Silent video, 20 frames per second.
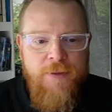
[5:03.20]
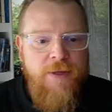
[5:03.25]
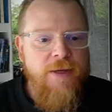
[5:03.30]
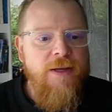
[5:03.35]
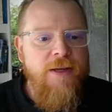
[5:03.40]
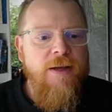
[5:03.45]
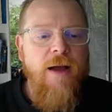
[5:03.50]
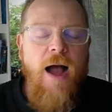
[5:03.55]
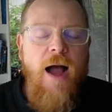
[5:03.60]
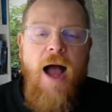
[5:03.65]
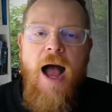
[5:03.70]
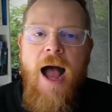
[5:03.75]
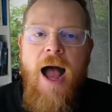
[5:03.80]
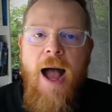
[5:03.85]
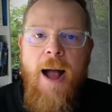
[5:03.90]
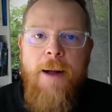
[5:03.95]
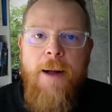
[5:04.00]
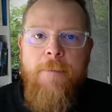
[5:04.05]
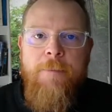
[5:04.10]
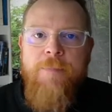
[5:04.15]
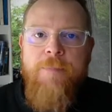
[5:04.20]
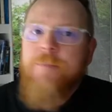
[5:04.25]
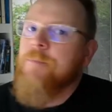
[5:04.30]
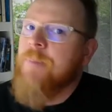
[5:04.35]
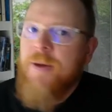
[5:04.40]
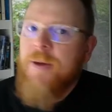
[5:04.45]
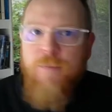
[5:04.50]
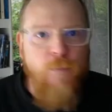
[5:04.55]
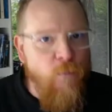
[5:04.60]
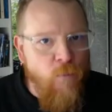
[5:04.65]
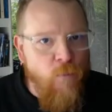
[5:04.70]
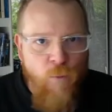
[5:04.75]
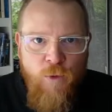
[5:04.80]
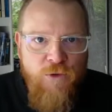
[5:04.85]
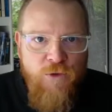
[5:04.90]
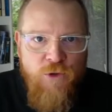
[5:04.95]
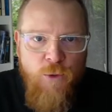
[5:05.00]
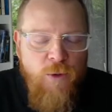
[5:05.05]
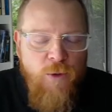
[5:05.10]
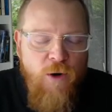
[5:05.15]
but we'll
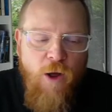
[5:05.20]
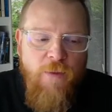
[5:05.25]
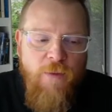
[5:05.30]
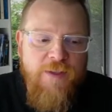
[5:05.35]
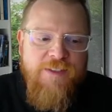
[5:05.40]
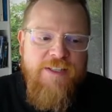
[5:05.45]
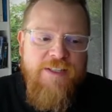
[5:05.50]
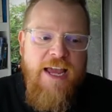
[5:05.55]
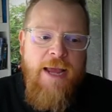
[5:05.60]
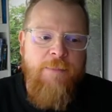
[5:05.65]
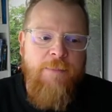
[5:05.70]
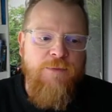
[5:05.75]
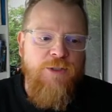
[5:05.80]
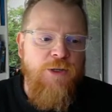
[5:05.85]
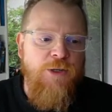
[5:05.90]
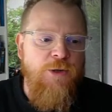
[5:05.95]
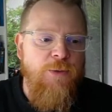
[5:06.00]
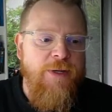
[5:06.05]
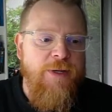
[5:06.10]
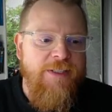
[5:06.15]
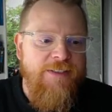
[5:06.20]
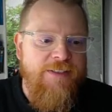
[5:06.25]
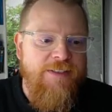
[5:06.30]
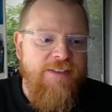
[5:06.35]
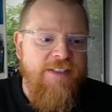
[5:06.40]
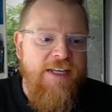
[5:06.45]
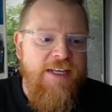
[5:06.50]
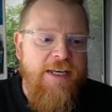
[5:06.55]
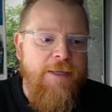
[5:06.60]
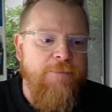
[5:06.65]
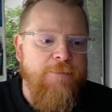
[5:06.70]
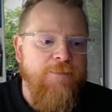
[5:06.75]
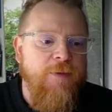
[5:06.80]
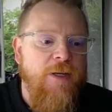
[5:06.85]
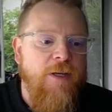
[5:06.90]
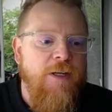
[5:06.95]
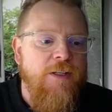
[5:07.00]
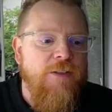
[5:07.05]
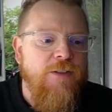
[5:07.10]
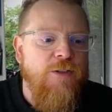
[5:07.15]
do it all the same so you can see.
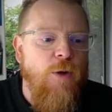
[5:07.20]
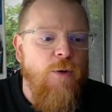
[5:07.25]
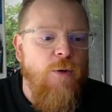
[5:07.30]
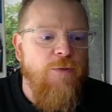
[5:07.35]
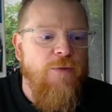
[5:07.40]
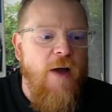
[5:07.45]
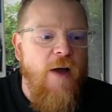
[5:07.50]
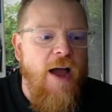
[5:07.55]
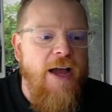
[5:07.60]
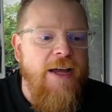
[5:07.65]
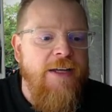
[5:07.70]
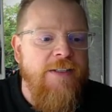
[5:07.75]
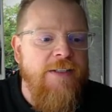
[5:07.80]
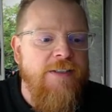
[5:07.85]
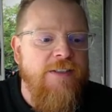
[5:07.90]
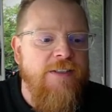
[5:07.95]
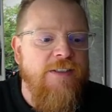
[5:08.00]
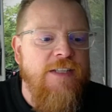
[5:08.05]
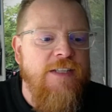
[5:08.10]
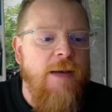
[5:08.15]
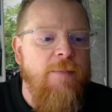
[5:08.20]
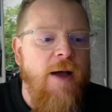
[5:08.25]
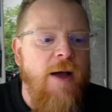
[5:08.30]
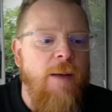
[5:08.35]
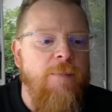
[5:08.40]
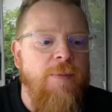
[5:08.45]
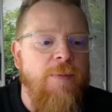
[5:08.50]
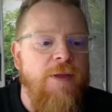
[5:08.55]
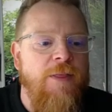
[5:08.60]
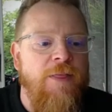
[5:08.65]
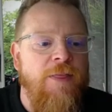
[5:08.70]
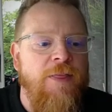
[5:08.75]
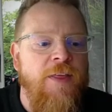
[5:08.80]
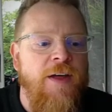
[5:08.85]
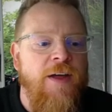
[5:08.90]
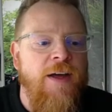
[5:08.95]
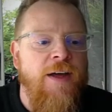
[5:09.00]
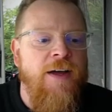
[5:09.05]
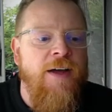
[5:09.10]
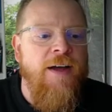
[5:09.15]
So if I sum up
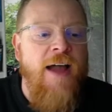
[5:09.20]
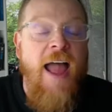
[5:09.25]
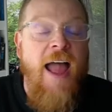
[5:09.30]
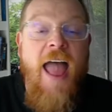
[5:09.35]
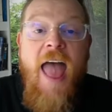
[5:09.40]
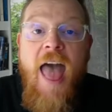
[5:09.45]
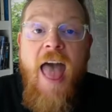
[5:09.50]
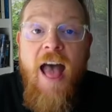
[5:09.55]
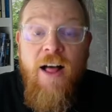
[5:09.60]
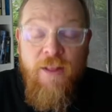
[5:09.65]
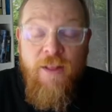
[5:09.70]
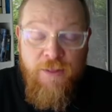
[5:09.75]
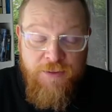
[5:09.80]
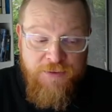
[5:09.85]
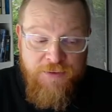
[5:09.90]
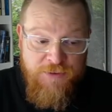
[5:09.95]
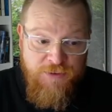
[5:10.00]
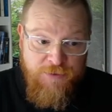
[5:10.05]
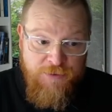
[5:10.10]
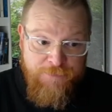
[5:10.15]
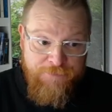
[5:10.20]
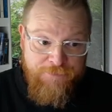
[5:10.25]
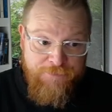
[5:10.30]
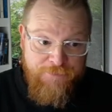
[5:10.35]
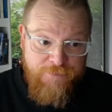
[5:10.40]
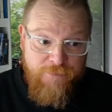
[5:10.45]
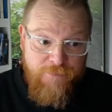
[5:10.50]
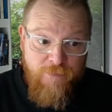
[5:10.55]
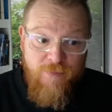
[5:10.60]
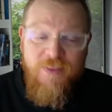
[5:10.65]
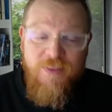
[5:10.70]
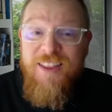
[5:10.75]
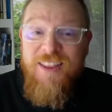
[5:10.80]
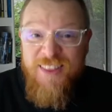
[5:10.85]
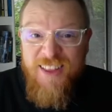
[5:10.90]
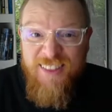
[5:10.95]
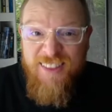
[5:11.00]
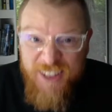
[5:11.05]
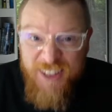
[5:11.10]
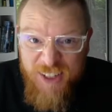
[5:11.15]
the L's, the
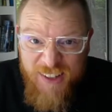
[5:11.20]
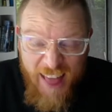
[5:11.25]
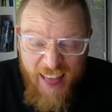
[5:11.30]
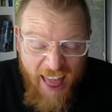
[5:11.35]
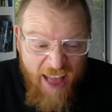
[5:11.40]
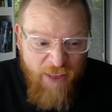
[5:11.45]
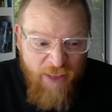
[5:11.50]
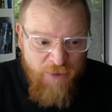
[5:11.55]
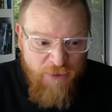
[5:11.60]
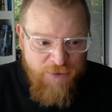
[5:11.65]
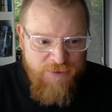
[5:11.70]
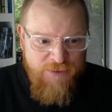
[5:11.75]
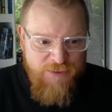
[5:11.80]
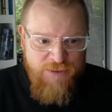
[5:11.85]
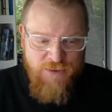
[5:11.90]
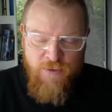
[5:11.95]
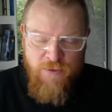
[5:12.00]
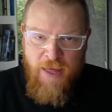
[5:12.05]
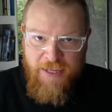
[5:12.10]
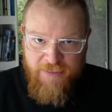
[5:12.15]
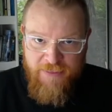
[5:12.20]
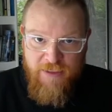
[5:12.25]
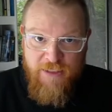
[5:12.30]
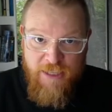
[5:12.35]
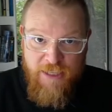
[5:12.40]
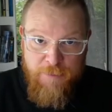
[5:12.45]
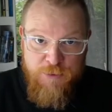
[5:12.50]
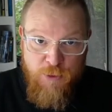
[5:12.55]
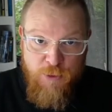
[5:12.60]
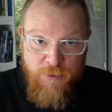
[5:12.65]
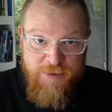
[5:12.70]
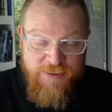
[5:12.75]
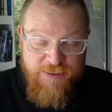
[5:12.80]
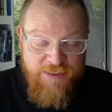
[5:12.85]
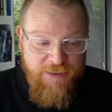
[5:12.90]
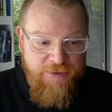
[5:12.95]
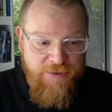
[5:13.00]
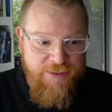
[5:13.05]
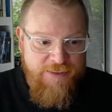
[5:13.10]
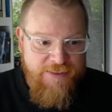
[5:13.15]
little L's, like the Clebsch-Gordon
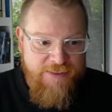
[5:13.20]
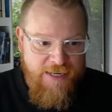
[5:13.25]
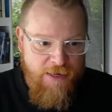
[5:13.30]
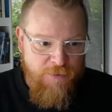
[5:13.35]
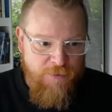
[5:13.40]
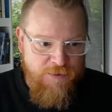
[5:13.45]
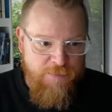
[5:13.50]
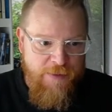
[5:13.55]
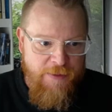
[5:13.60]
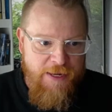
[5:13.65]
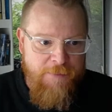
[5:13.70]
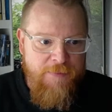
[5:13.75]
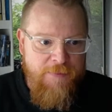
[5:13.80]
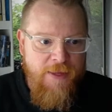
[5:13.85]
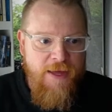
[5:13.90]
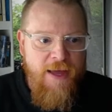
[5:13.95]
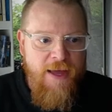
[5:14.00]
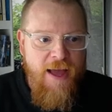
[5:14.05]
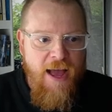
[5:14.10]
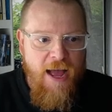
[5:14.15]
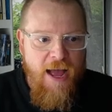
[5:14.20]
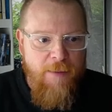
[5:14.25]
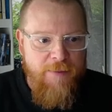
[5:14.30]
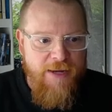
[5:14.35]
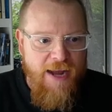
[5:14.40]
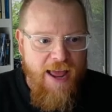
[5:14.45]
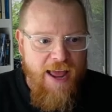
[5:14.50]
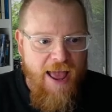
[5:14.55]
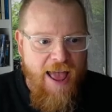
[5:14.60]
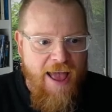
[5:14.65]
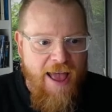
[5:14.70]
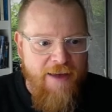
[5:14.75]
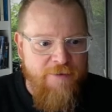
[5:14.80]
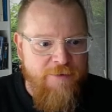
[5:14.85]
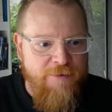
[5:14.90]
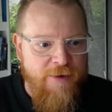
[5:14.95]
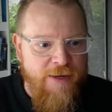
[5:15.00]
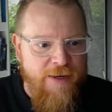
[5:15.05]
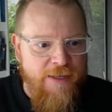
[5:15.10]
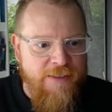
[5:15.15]
series tells me, I'm going to have
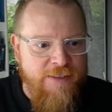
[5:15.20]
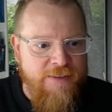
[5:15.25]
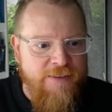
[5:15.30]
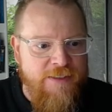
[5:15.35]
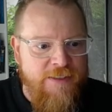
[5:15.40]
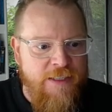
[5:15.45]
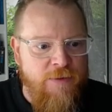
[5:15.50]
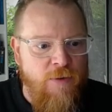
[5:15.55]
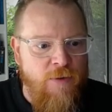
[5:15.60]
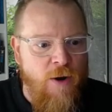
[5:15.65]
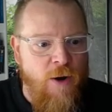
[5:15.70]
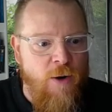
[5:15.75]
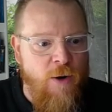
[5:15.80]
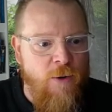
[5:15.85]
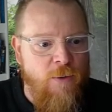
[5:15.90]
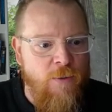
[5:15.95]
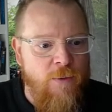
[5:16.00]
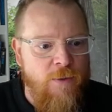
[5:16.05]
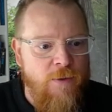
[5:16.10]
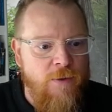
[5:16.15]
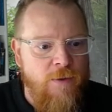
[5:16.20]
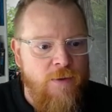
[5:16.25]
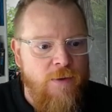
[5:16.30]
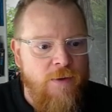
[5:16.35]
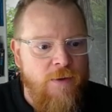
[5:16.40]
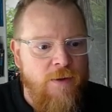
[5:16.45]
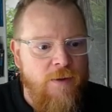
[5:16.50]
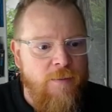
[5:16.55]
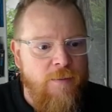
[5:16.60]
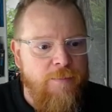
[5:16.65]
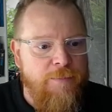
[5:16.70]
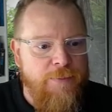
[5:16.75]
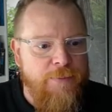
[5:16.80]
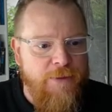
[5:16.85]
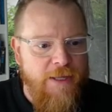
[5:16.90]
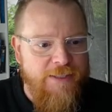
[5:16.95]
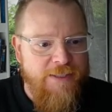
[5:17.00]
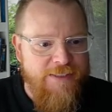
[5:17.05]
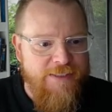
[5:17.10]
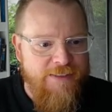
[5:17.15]
a 0
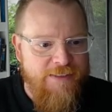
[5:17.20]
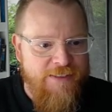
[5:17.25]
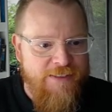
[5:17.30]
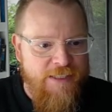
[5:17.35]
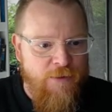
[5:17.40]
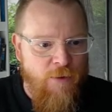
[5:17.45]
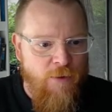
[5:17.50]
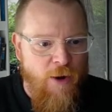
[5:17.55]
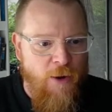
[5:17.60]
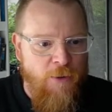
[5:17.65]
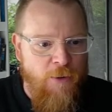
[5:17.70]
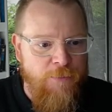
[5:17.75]
plus a 0,